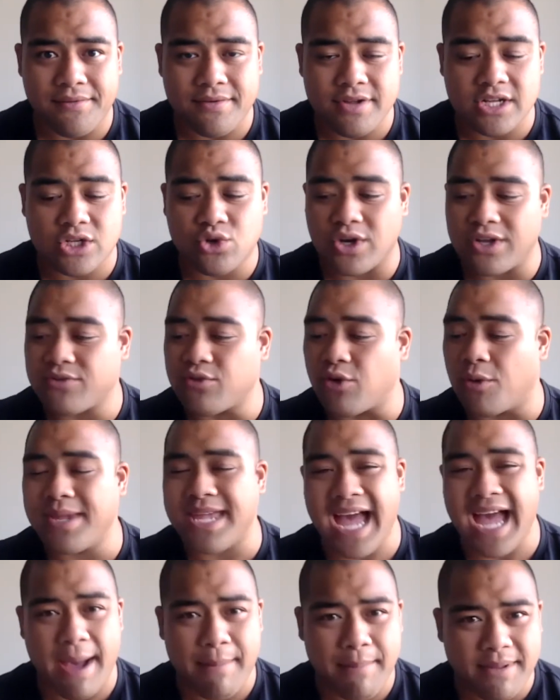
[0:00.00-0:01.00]
You're transforming
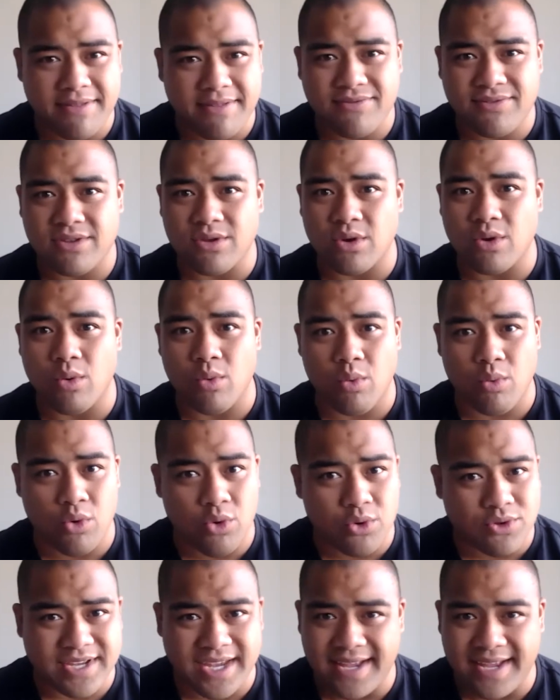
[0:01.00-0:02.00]
habits,
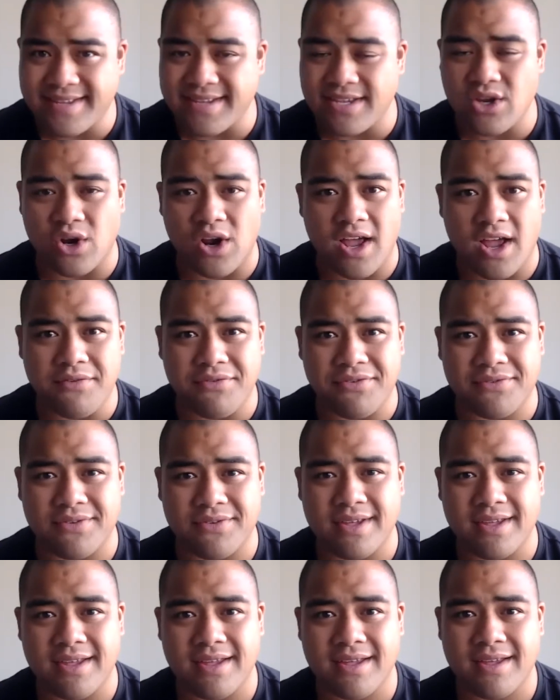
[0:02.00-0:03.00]
routines in your life,
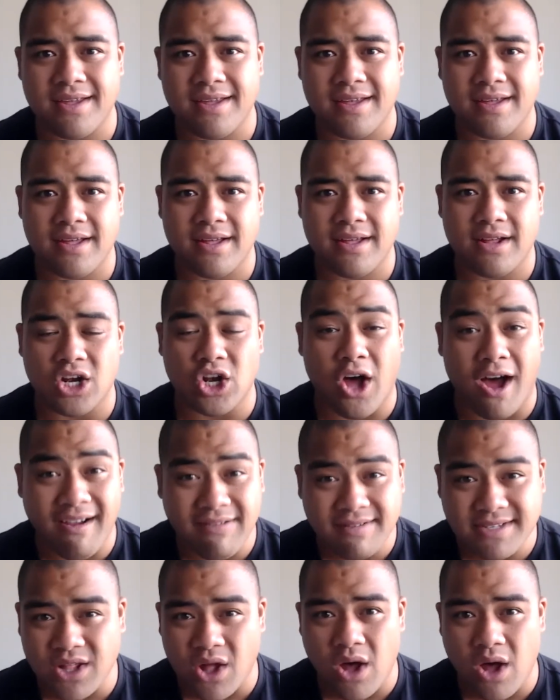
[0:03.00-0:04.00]

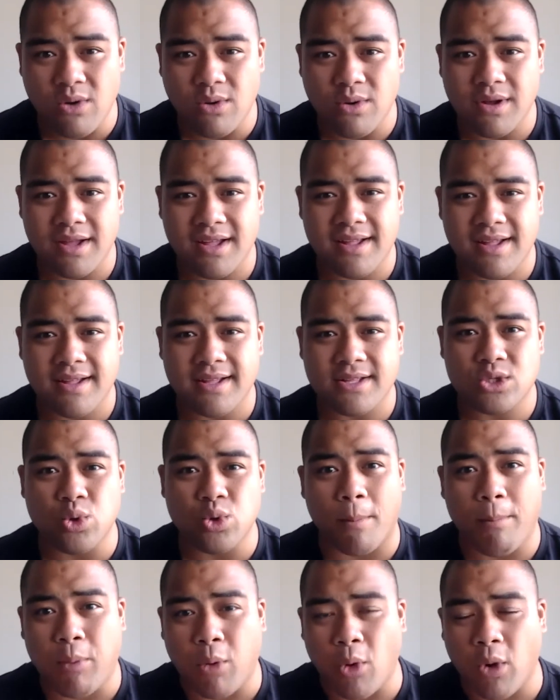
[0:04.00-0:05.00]
lifestyle, to
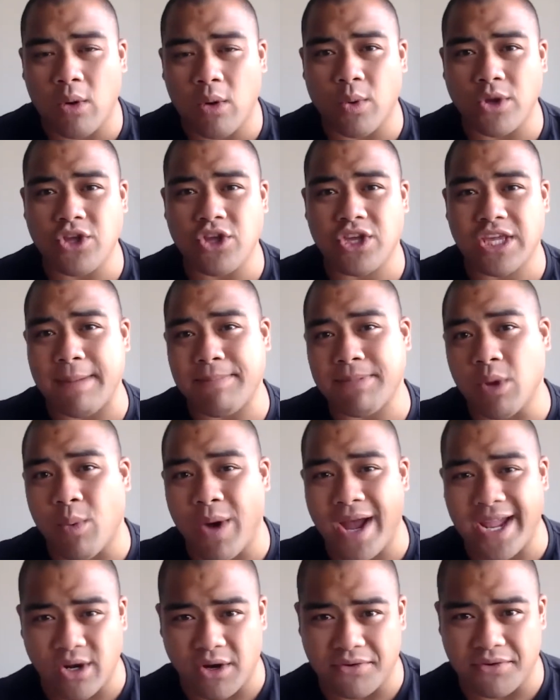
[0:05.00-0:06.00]
a point where you keep the
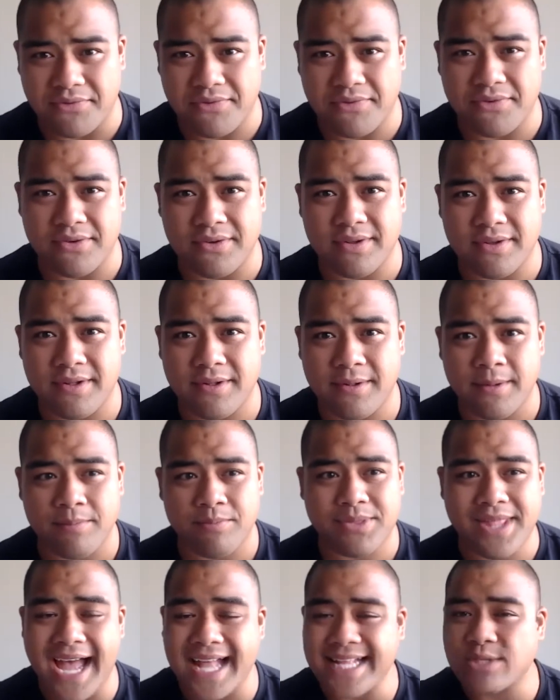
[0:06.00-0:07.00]
weight off.
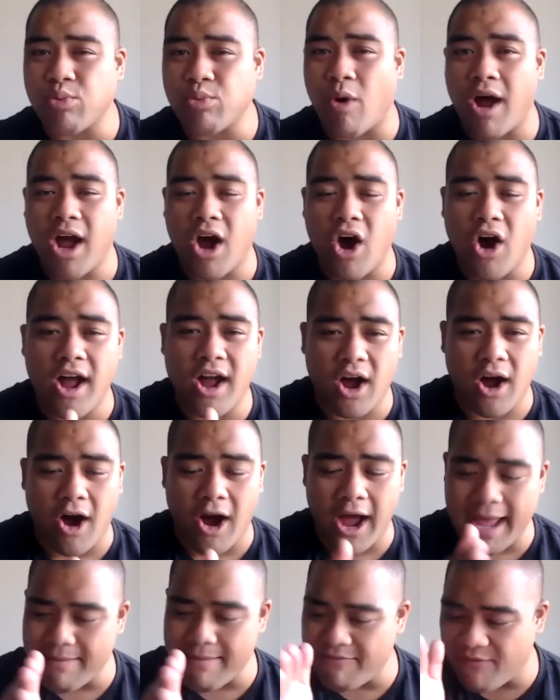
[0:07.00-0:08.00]
That's why
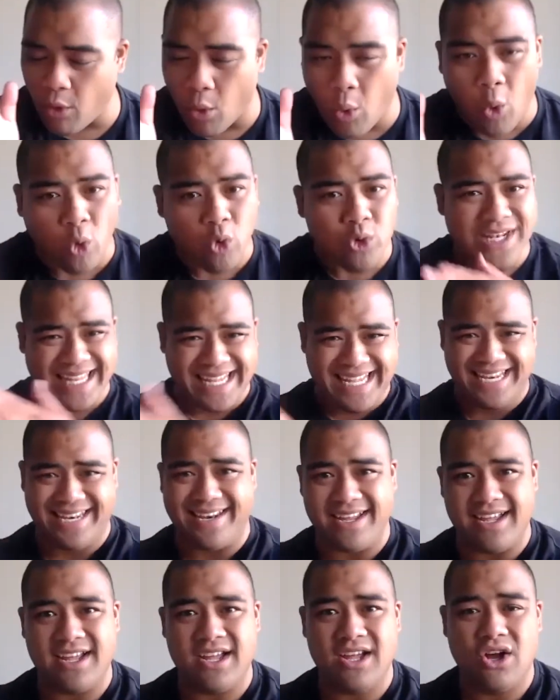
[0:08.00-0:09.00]
I am all
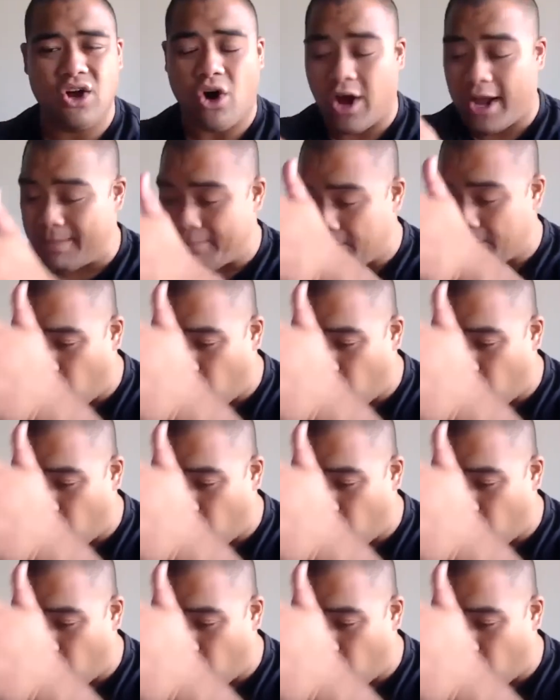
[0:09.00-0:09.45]
in. I'm